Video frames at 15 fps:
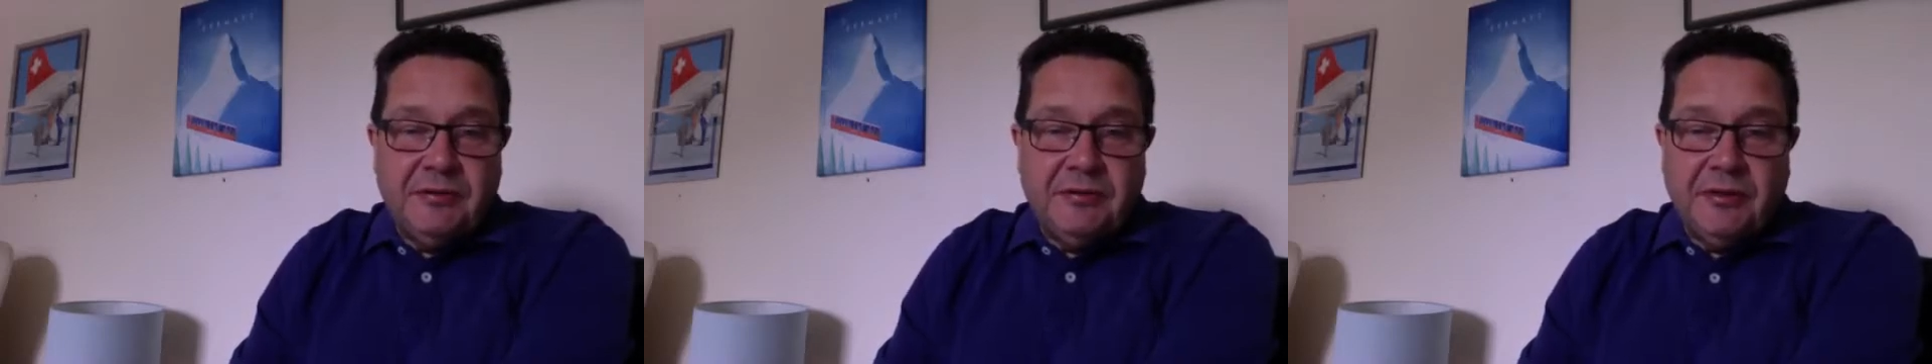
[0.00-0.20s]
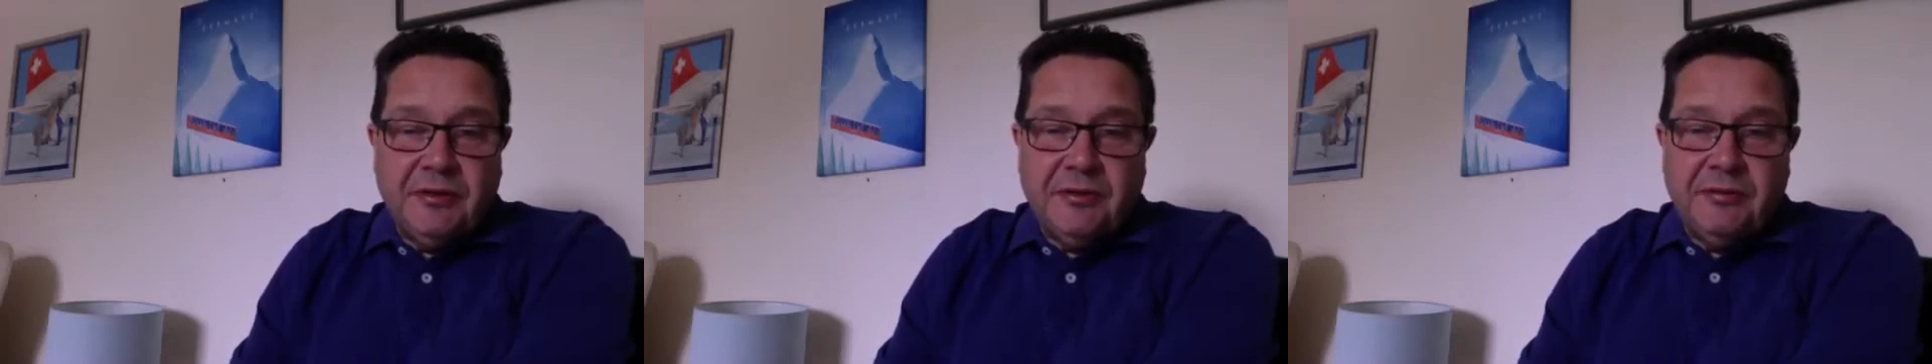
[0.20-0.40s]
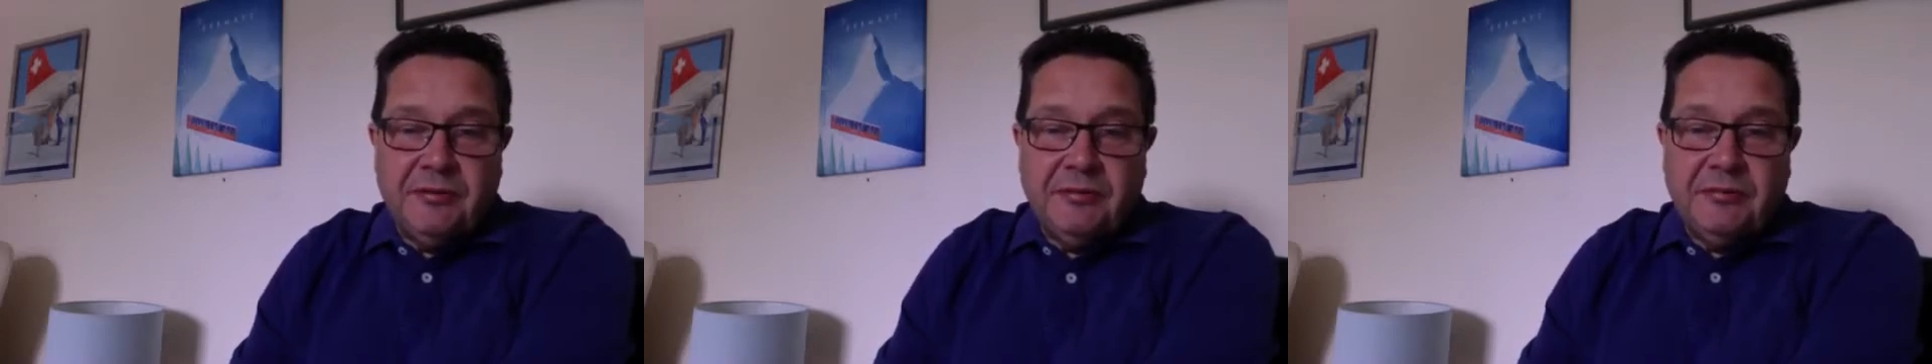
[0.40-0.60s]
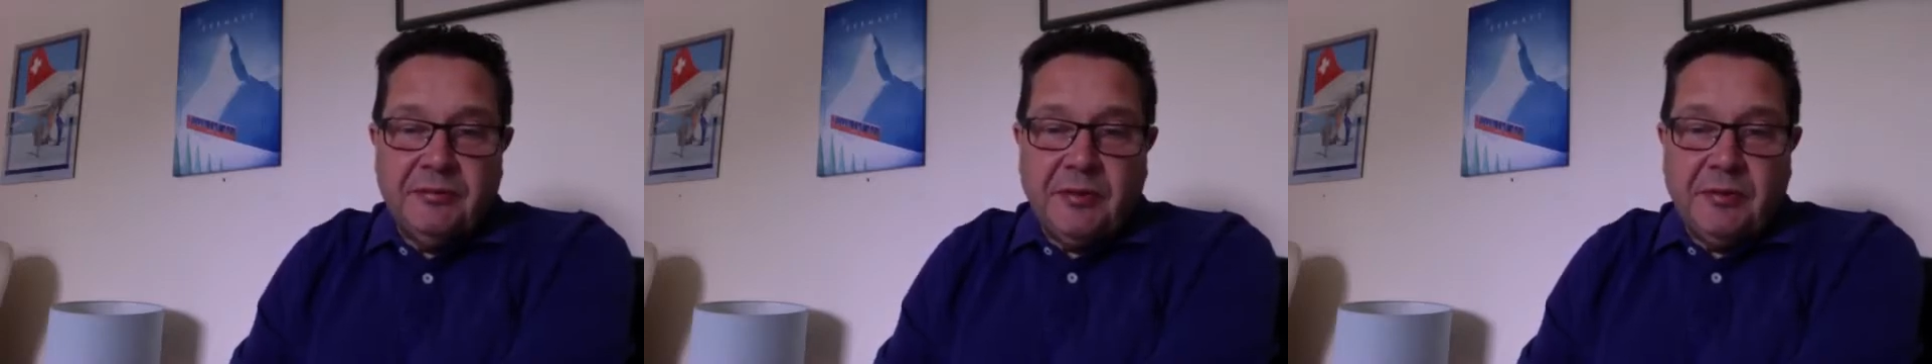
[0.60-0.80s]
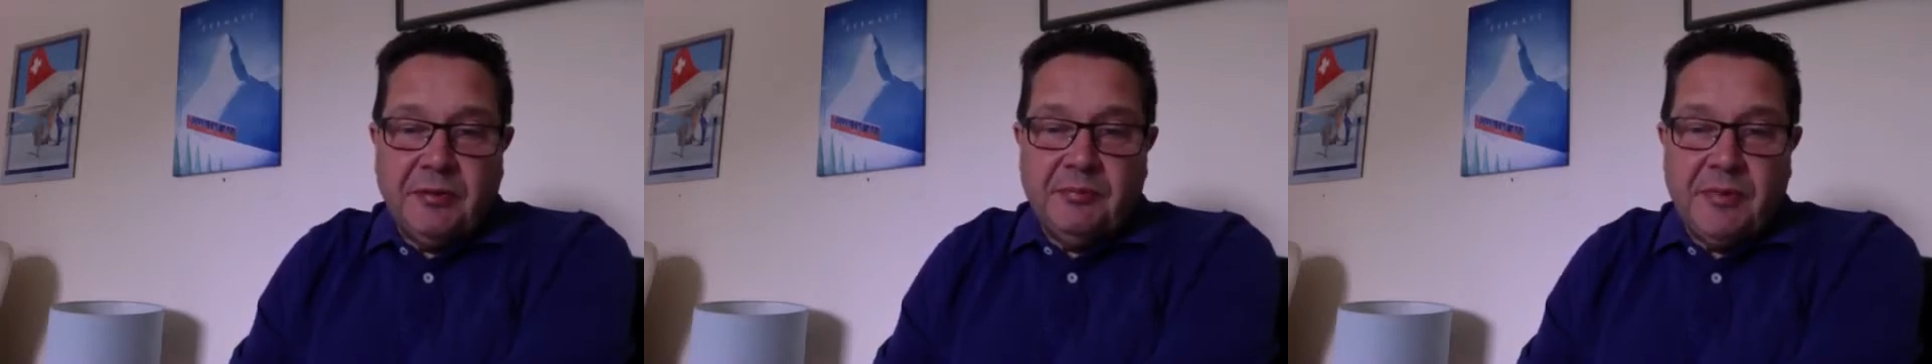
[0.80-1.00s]
on
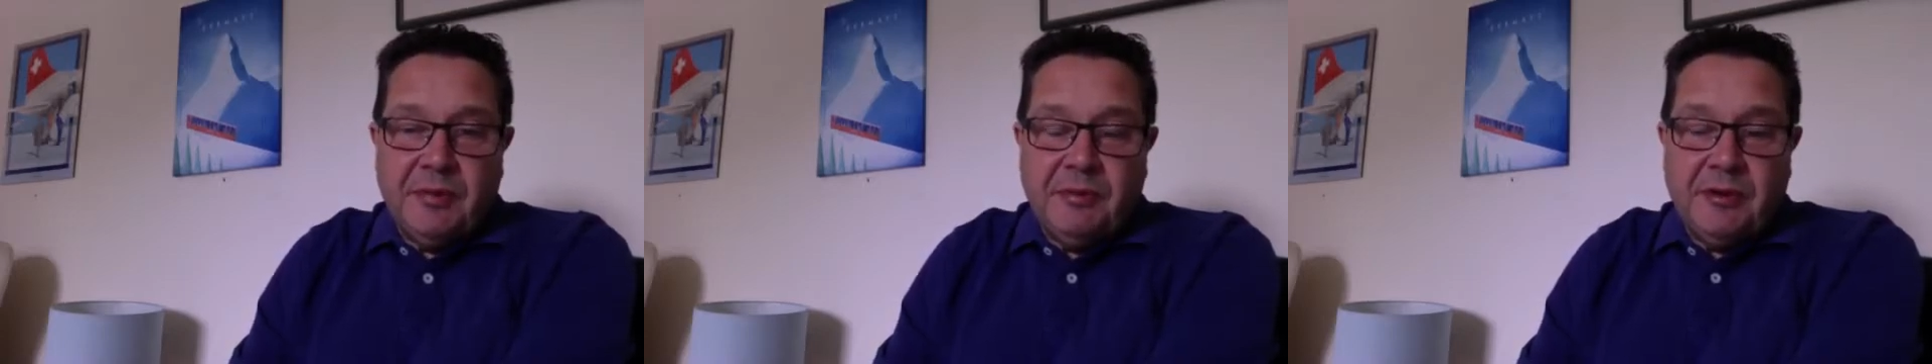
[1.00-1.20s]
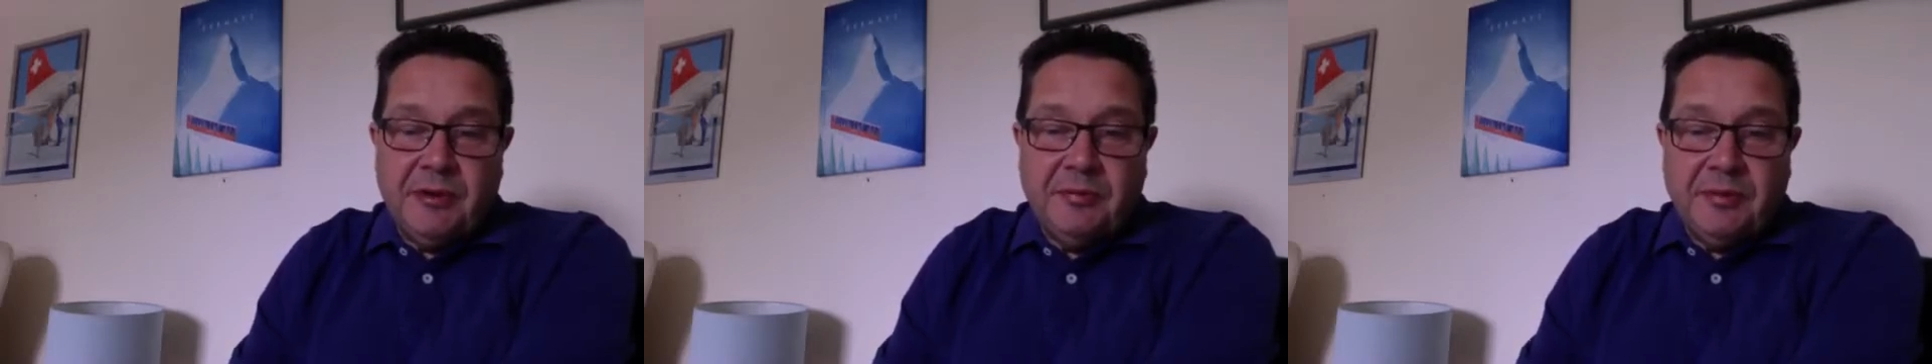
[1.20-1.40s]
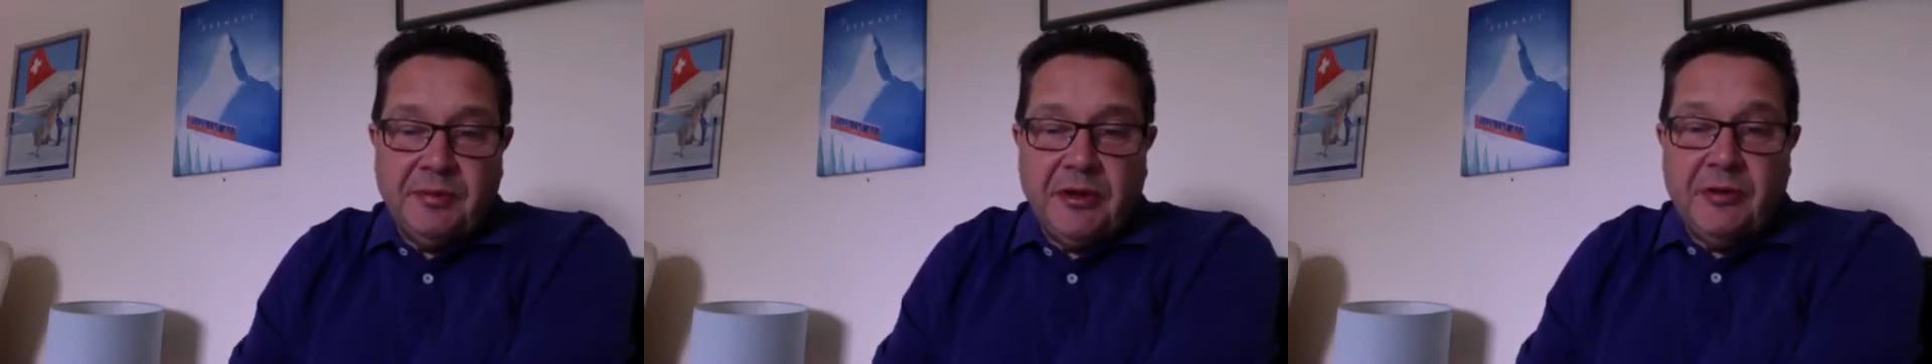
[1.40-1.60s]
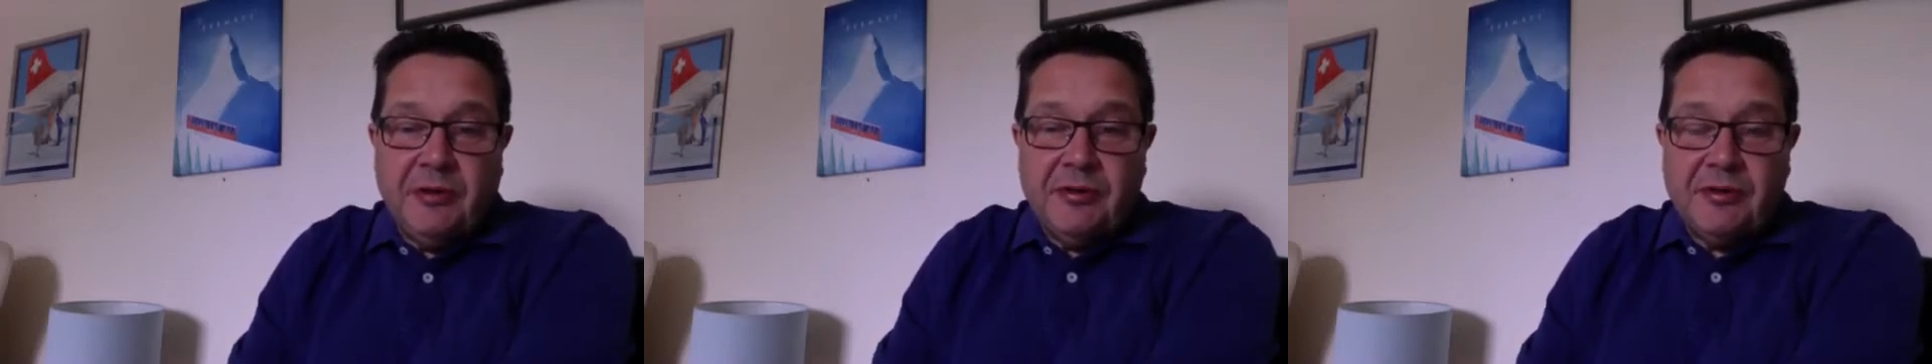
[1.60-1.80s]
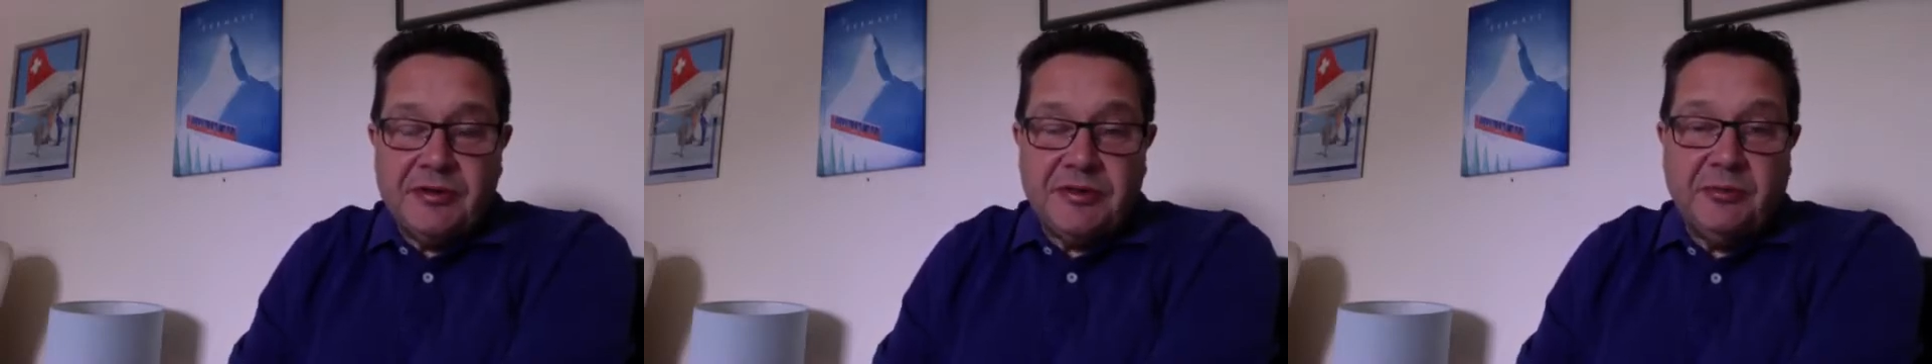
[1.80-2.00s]
maybe our low
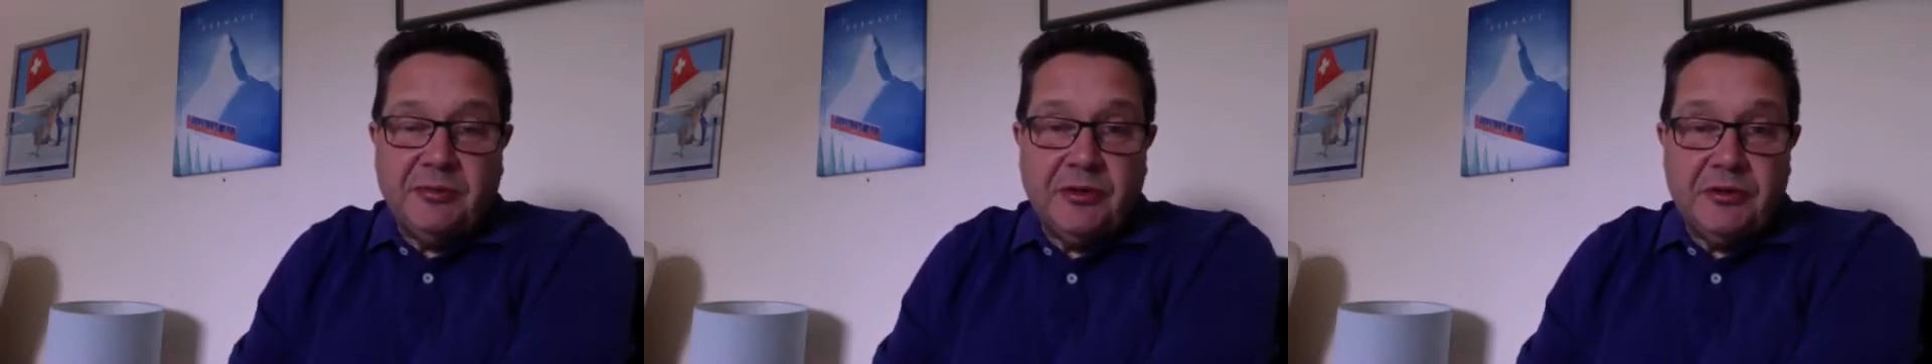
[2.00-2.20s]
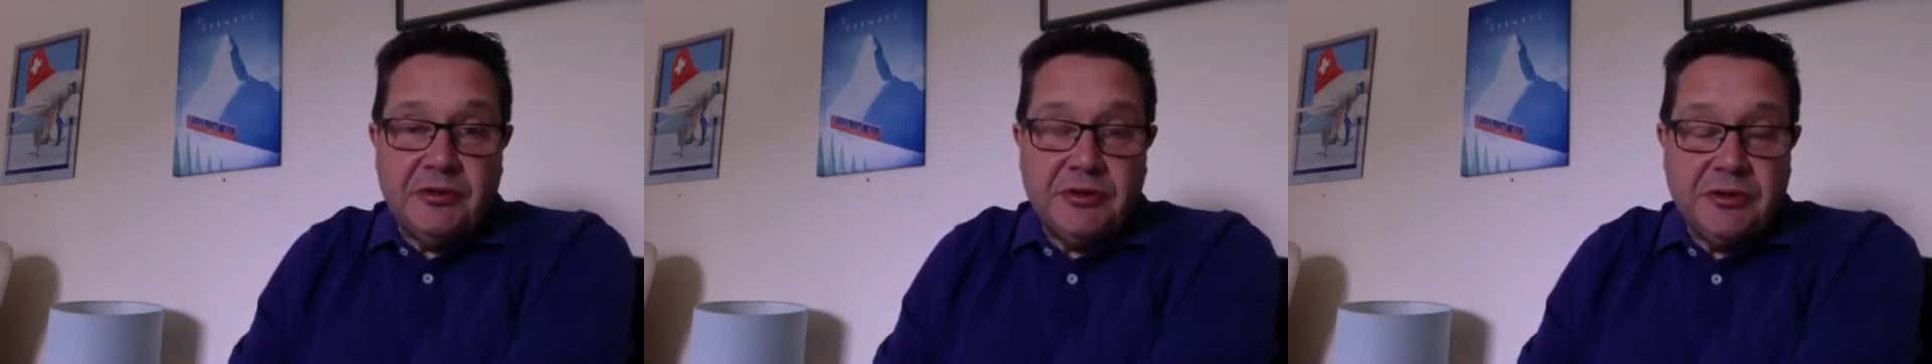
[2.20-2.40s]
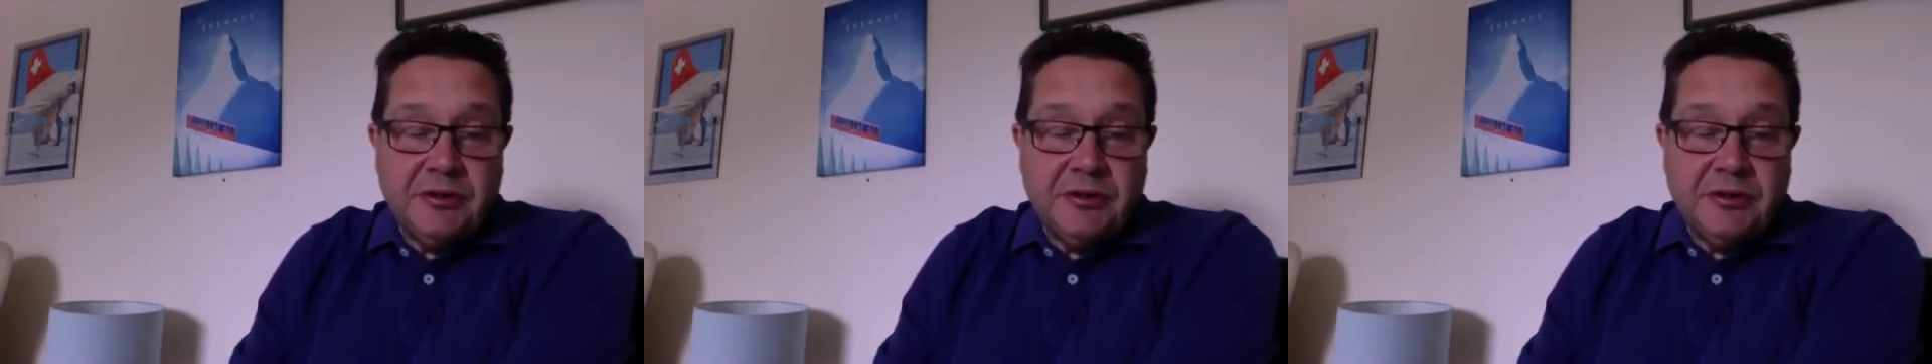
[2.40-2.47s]
cost approach.